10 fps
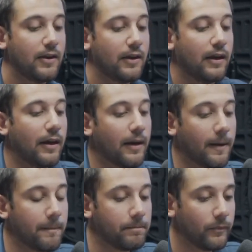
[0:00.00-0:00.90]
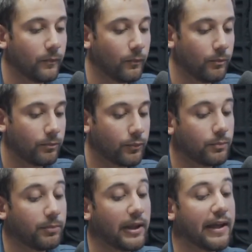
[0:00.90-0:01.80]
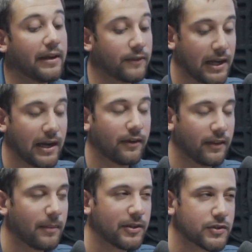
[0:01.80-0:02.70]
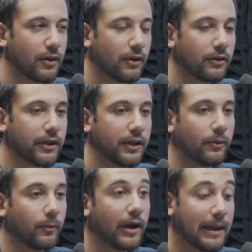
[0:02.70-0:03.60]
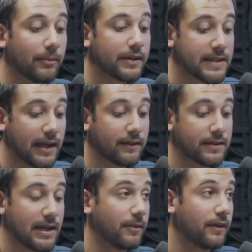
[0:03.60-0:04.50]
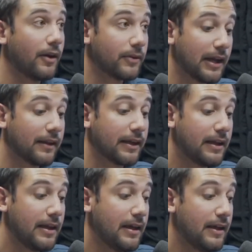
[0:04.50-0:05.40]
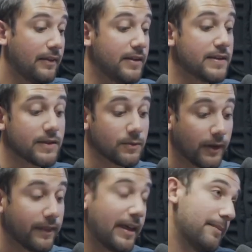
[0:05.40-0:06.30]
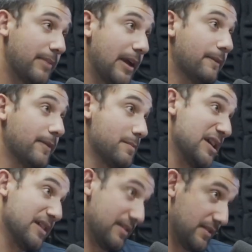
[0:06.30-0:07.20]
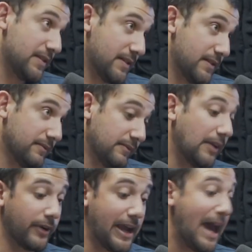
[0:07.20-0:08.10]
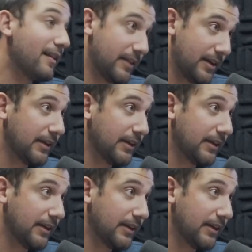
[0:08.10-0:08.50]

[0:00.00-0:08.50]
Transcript: plan of care that I mentioned earlier. We're able to take the time and say, okay, like, this is what that pamphlet means in reality.